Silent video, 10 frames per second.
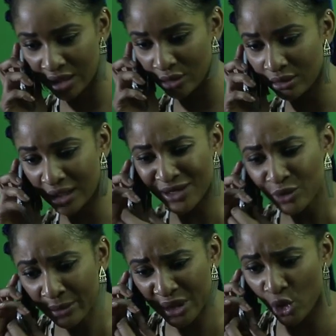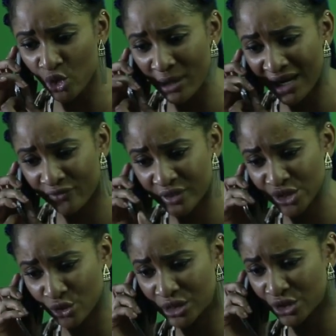Hello, let me call you back, I've
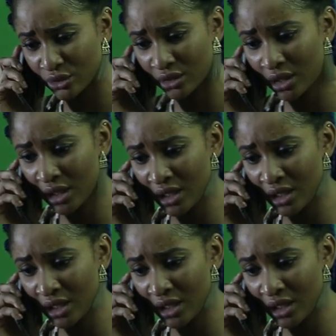reached the audition.